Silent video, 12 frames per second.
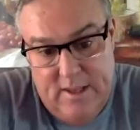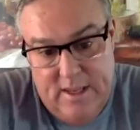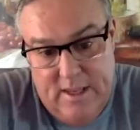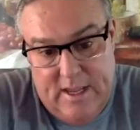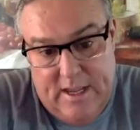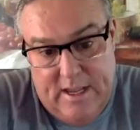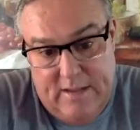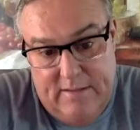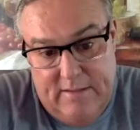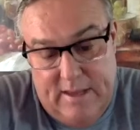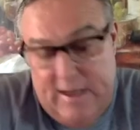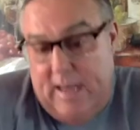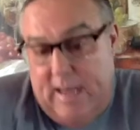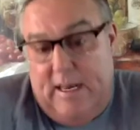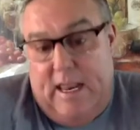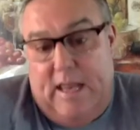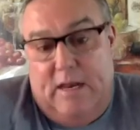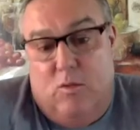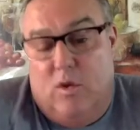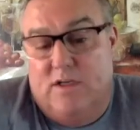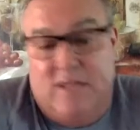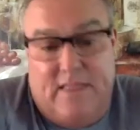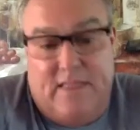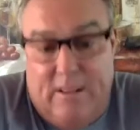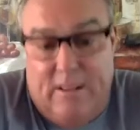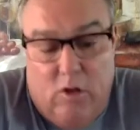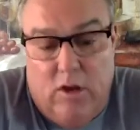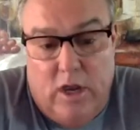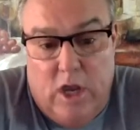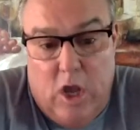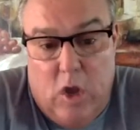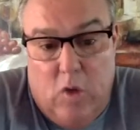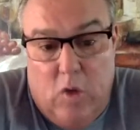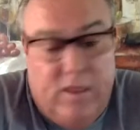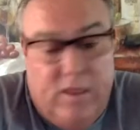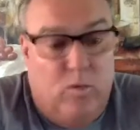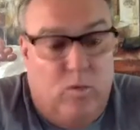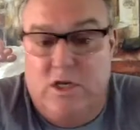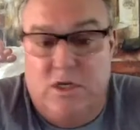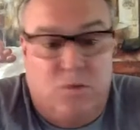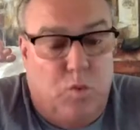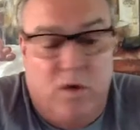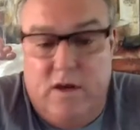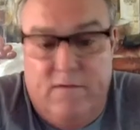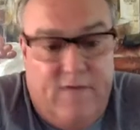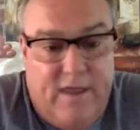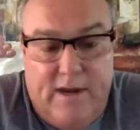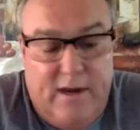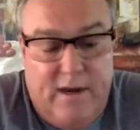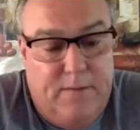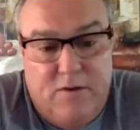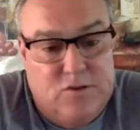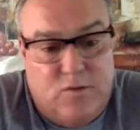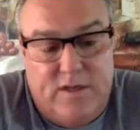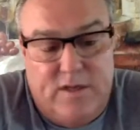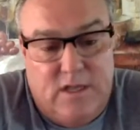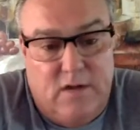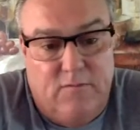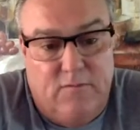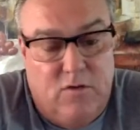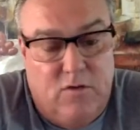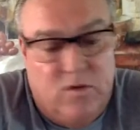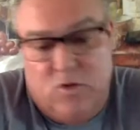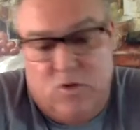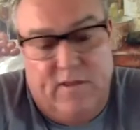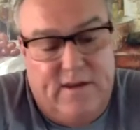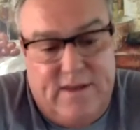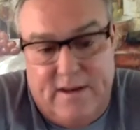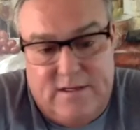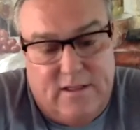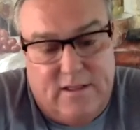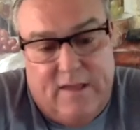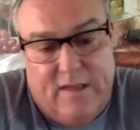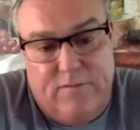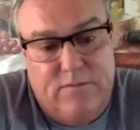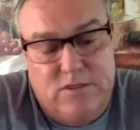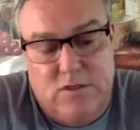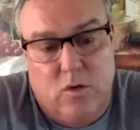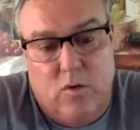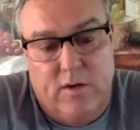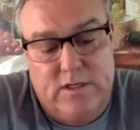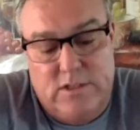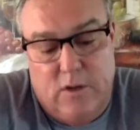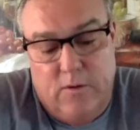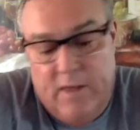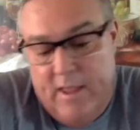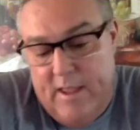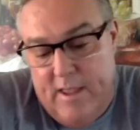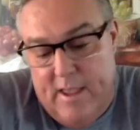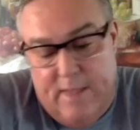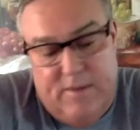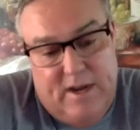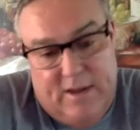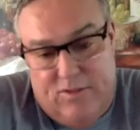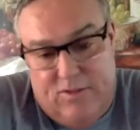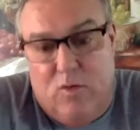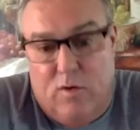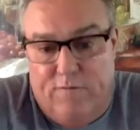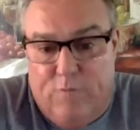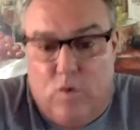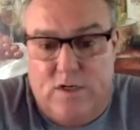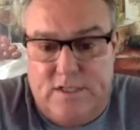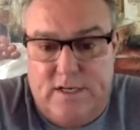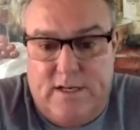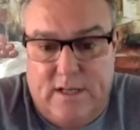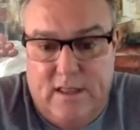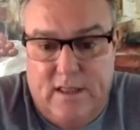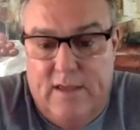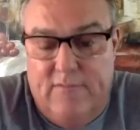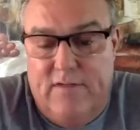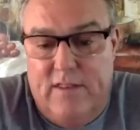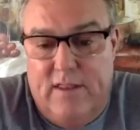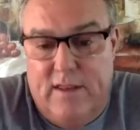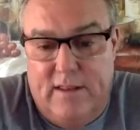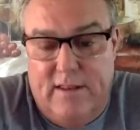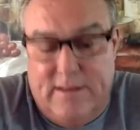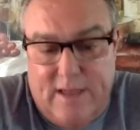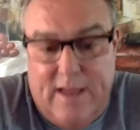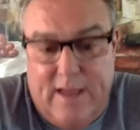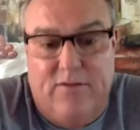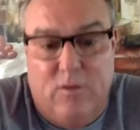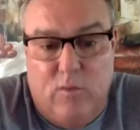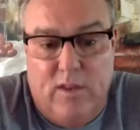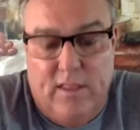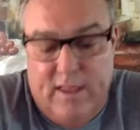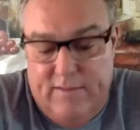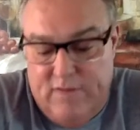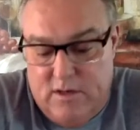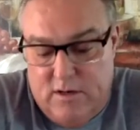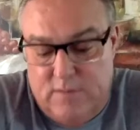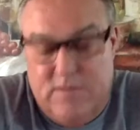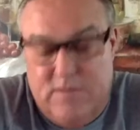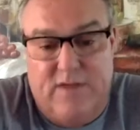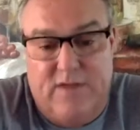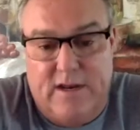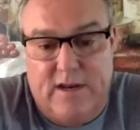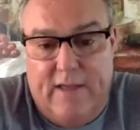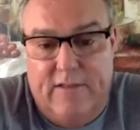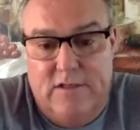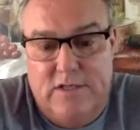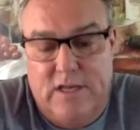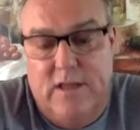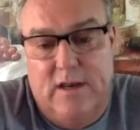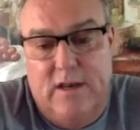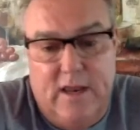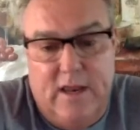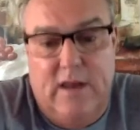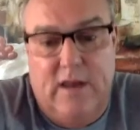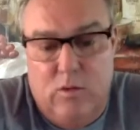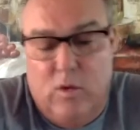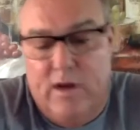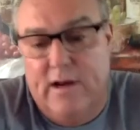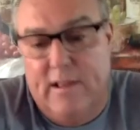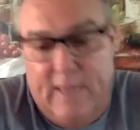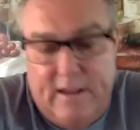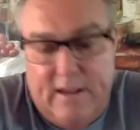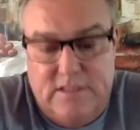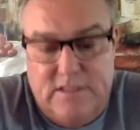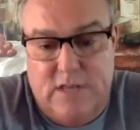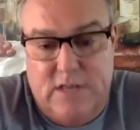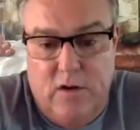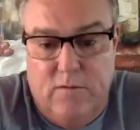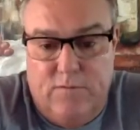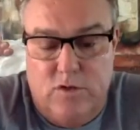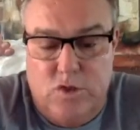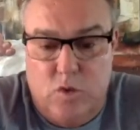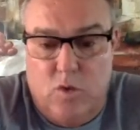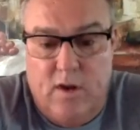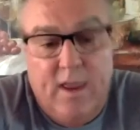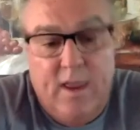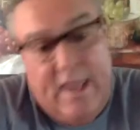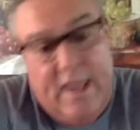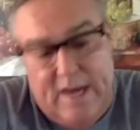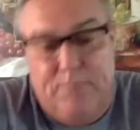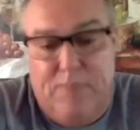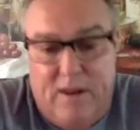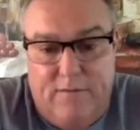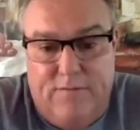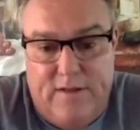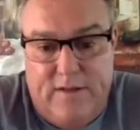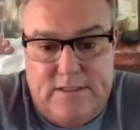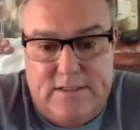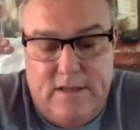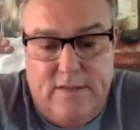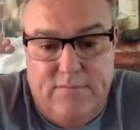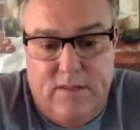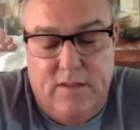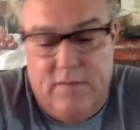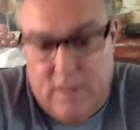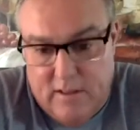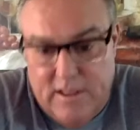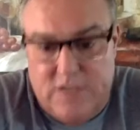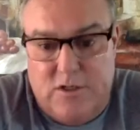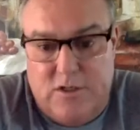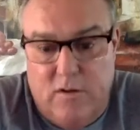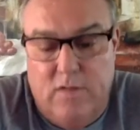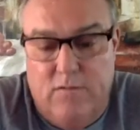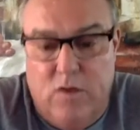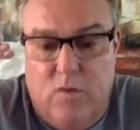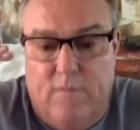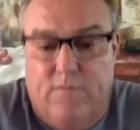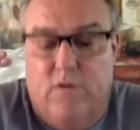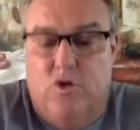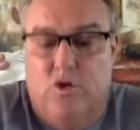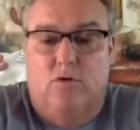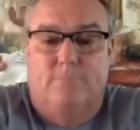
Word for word: Uh, and, and, and it wasn't that long ago that we just wouldn't have had any post race interviews, which really takes a lot from the story. So I mean, I think we're fortunate to live in, in the times that we live in terms of technology and, and, and what it allows us to do for sure. And it benefits the, the, the listener and the viewer for sure.